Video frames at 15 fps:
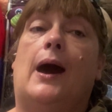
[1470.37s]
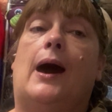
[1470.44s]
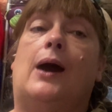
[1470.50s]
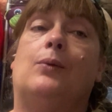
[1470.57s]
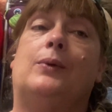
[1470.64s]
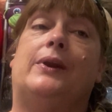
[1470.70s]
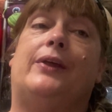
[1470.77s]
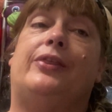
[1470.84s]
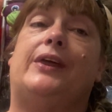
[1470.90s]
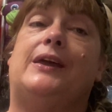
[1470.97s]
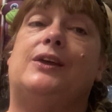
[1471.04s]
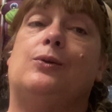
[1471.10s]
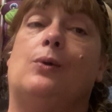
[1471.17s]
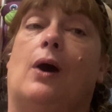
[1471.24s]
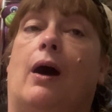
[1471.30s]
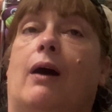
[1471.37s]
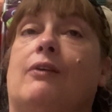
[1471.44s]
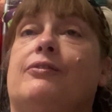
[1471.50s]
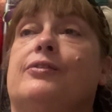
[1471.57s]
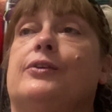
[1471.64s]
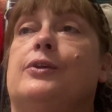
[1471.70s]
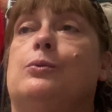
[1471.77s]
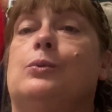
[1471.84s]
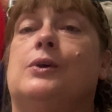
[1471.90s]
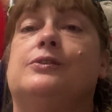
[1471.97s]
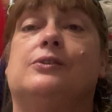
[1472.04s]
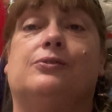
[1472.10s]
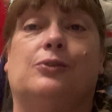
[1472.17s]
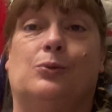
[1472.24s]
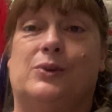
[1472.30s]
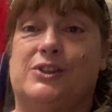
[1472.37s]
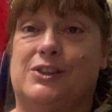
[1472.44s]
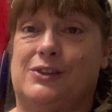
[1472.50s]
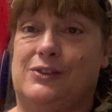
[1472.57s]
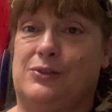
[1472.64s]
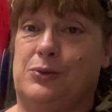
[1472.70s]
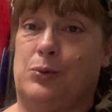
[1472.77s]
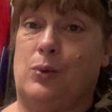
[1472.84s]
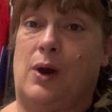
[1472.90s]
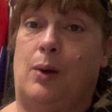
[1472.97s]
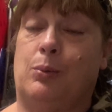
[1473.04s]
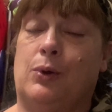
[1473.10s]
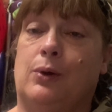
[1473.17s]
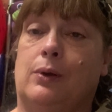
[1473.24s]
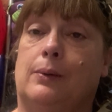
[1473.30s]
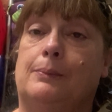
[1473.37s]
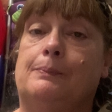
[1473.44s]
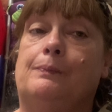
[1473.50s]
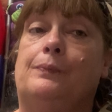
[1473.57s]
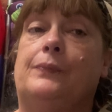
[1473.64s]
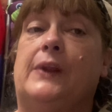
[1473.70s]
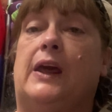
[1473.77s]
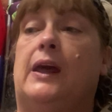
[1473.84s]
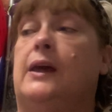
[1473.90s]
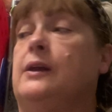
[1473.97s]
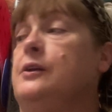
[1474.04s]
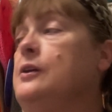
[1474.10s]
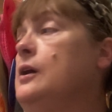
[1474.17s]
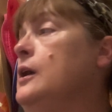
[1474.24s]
I want to thank you all for the wonderful wishes for Robert and